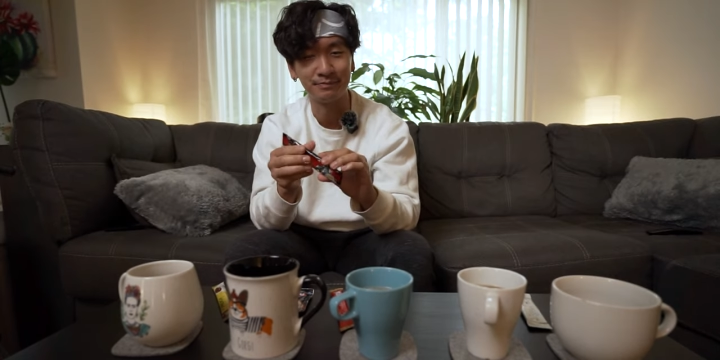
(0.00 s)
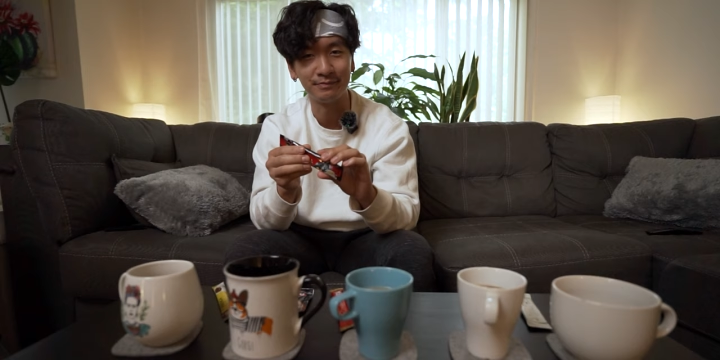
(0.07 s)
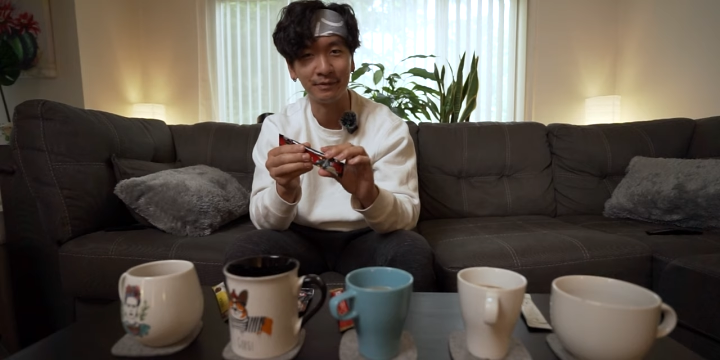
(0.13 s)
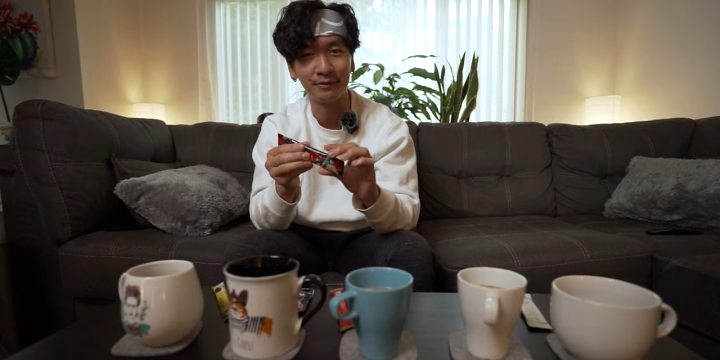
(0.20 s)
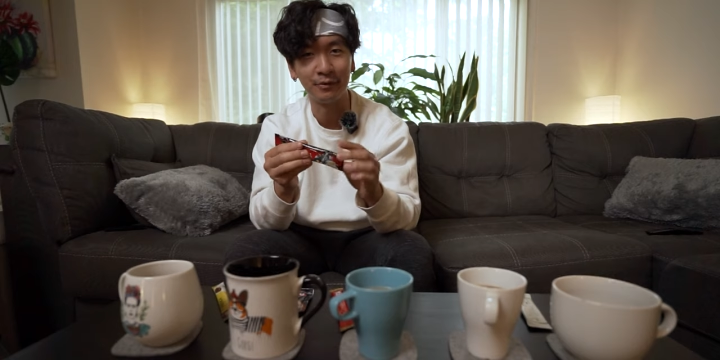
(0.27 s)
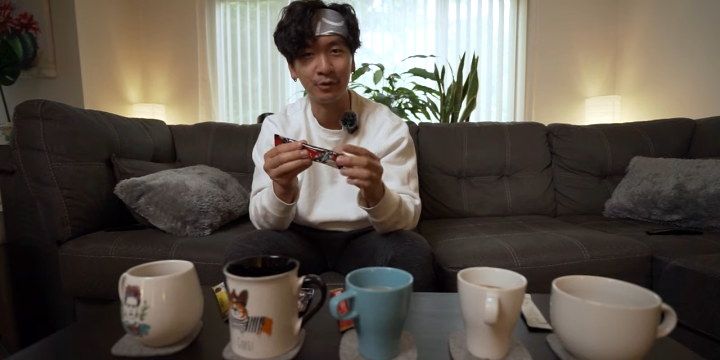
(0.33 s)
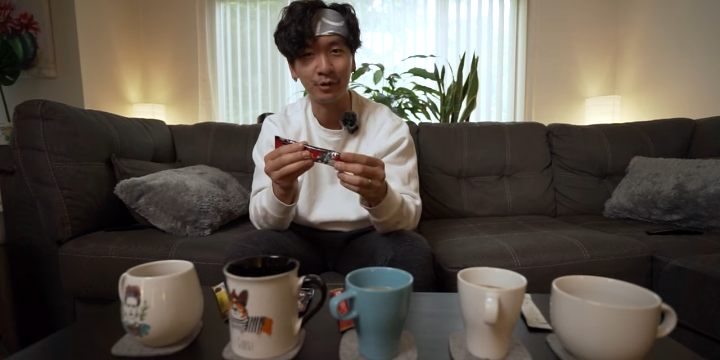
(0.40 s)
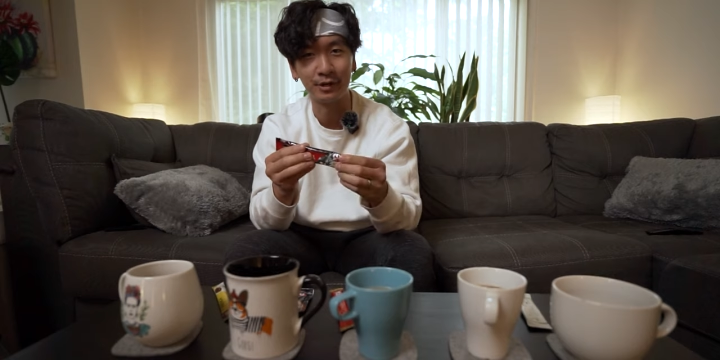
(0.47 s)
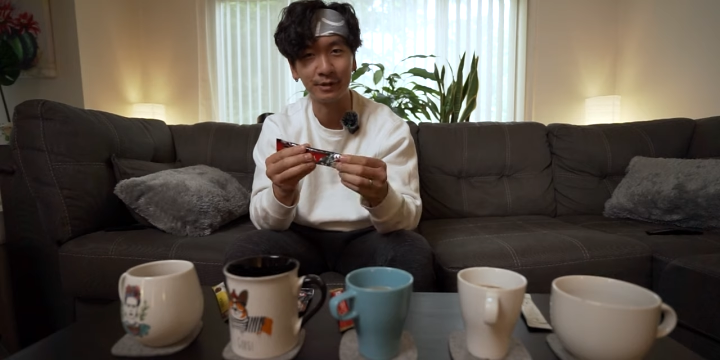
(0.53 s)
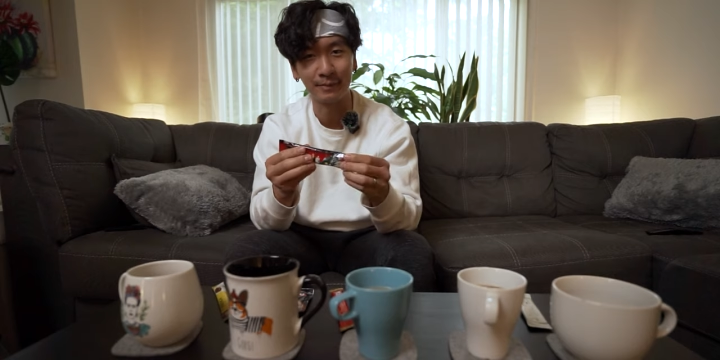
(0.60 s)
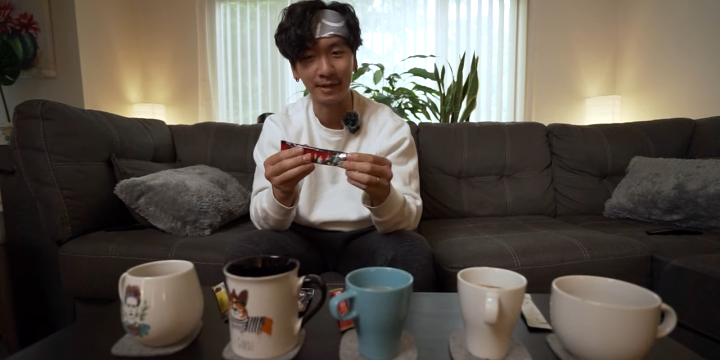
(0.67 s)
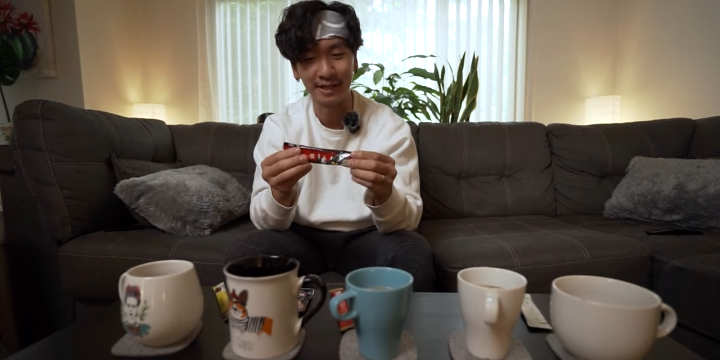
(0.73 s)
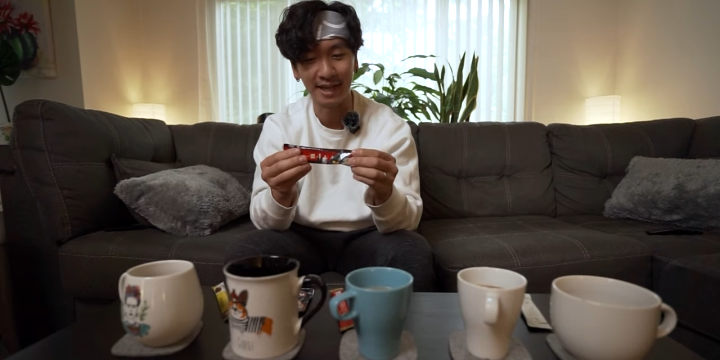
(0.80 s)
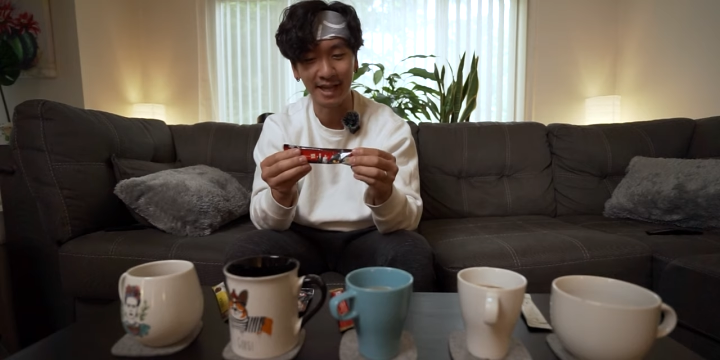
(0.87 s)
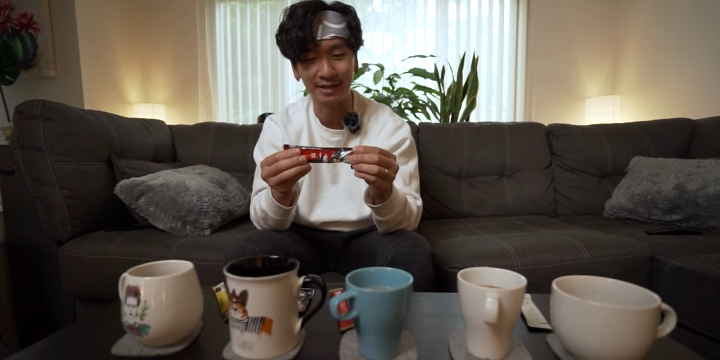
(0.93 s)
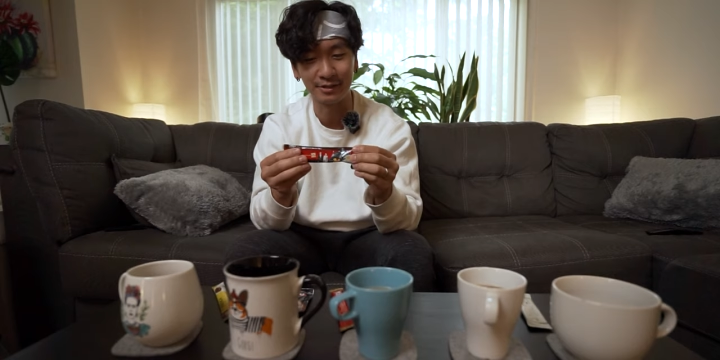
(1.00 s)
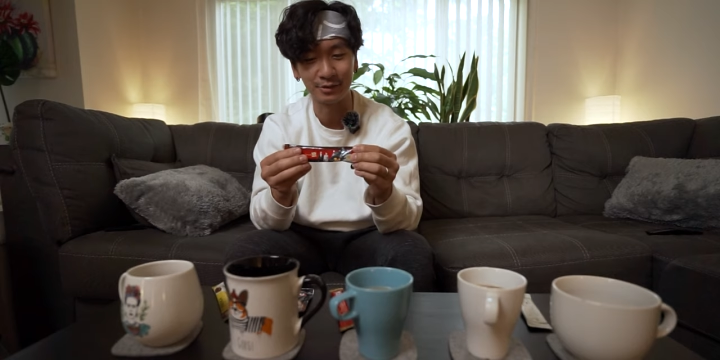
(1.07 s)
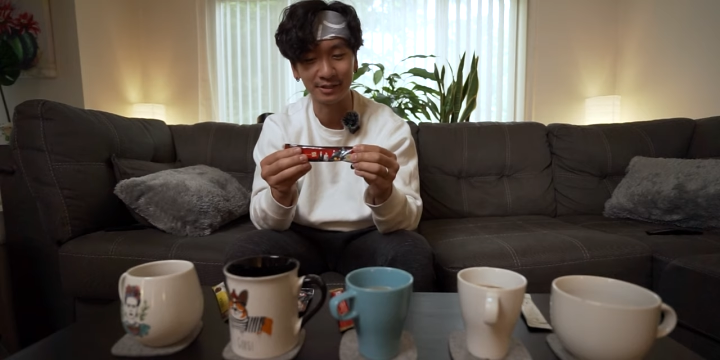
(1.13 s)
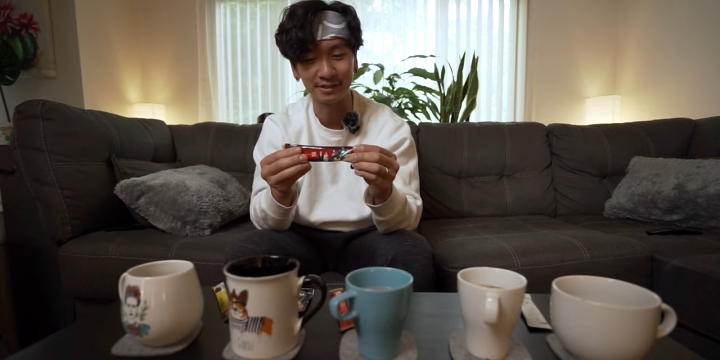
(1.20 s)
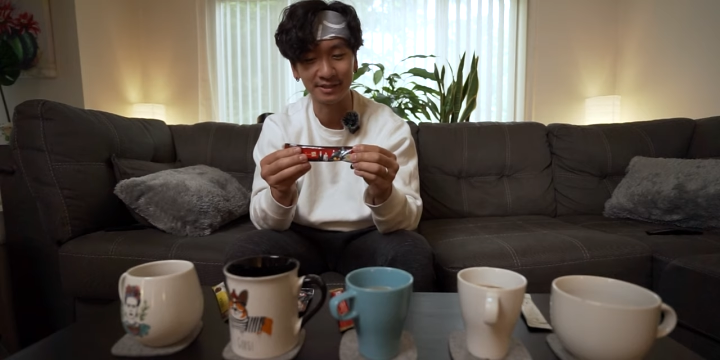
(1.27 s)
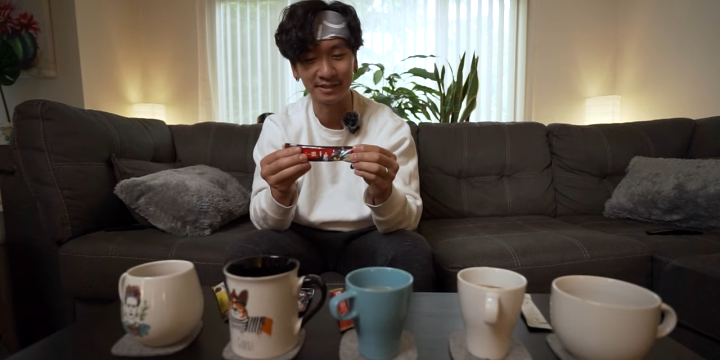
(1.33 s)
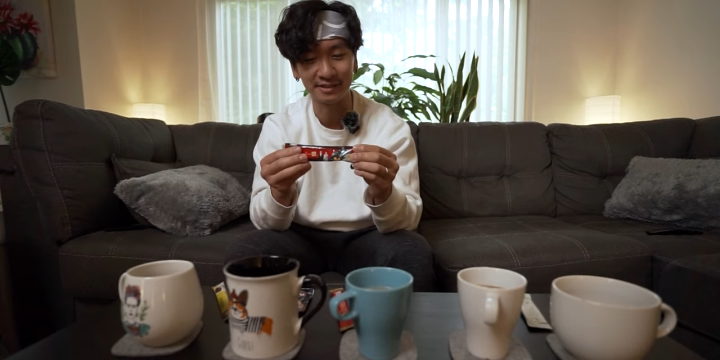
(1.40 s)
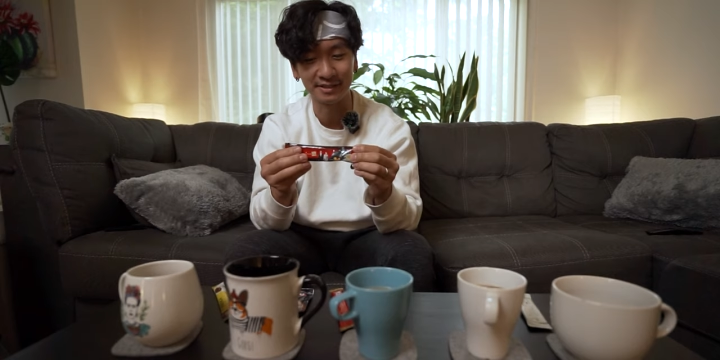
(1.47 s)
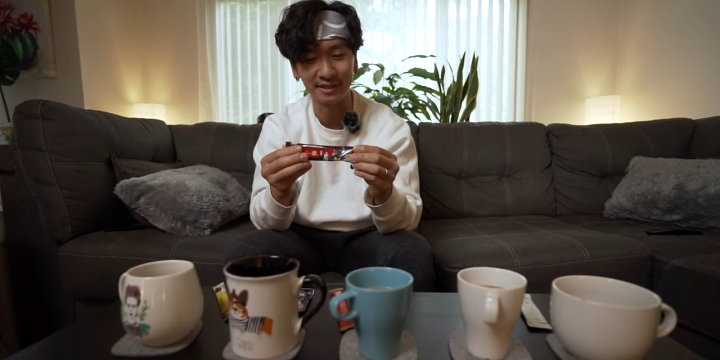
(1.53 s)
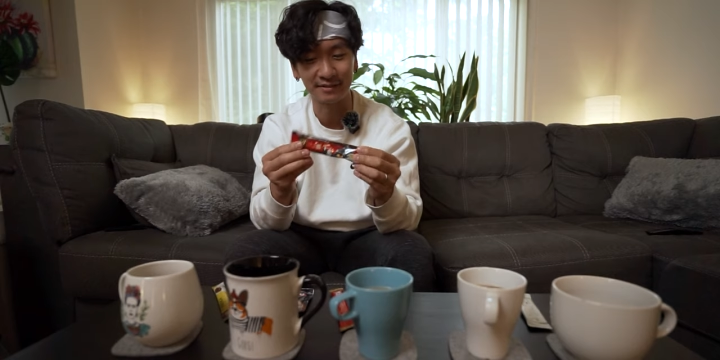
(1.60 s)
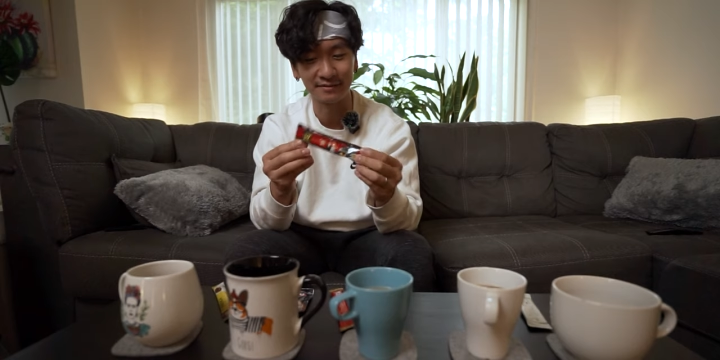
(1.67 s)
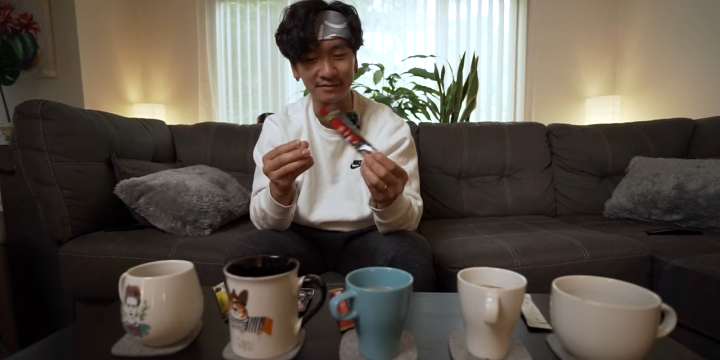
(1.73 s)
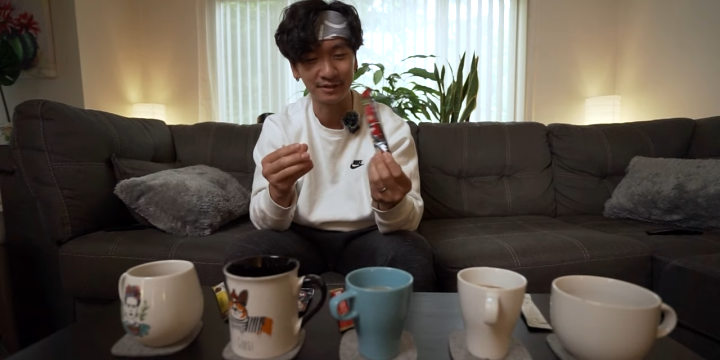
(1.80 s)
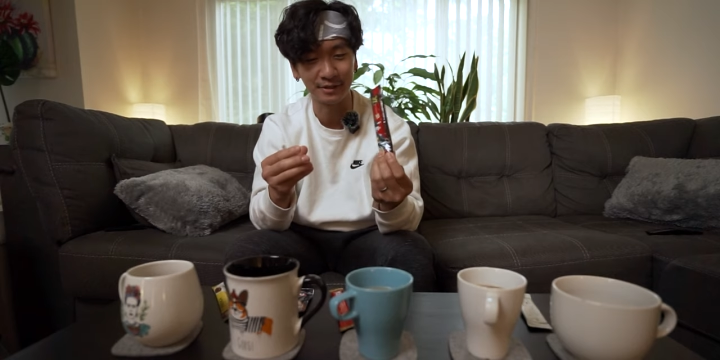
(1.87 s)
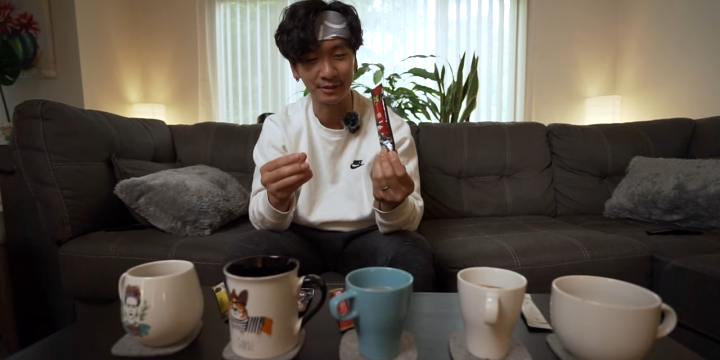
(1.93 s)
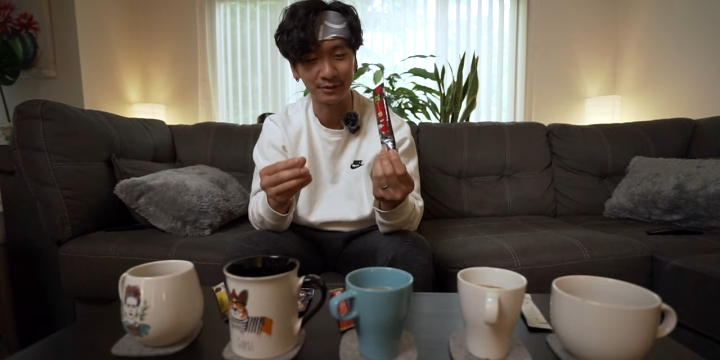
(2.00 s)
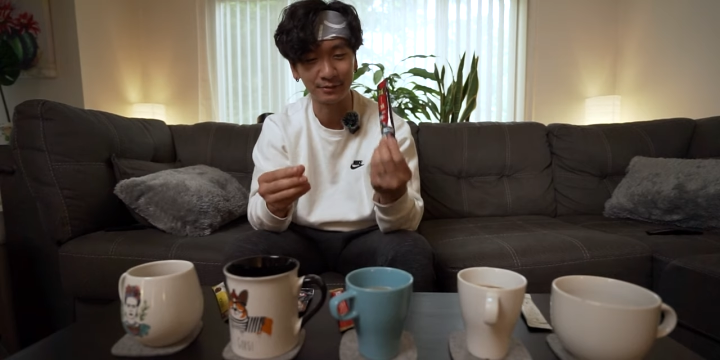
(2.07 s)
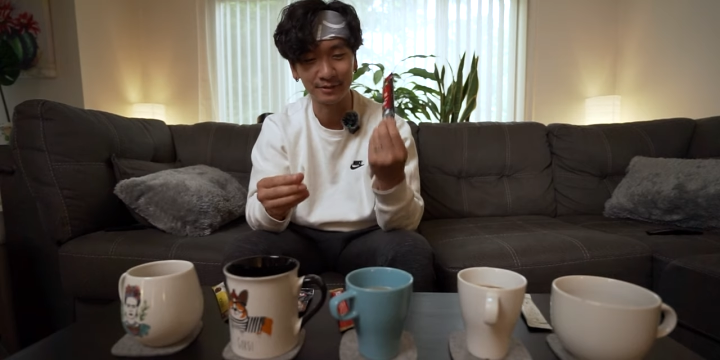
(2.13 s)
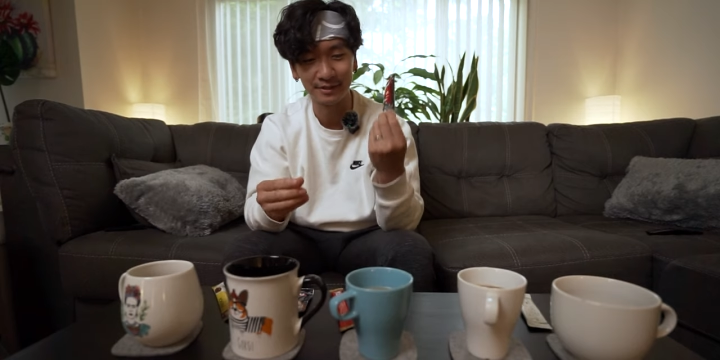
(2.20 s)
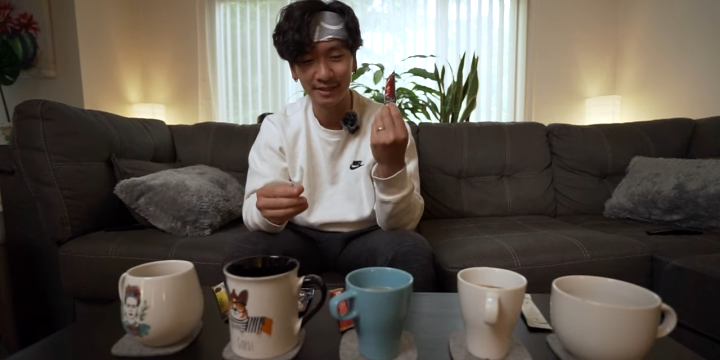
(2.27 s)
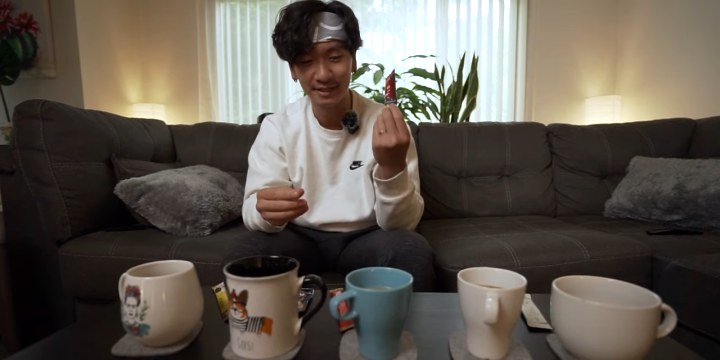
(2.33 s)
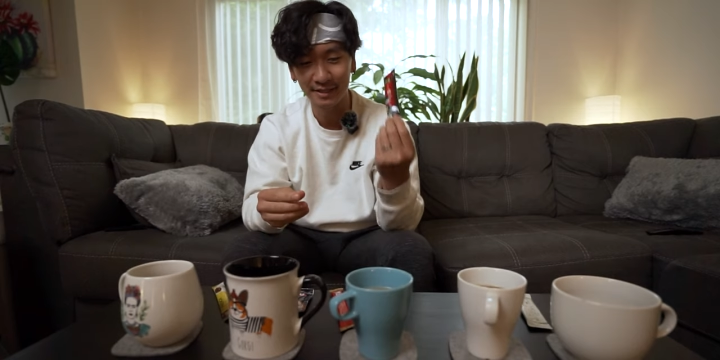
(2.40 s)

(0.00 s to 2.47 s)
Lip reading: before and my dad drinks this stuff, so.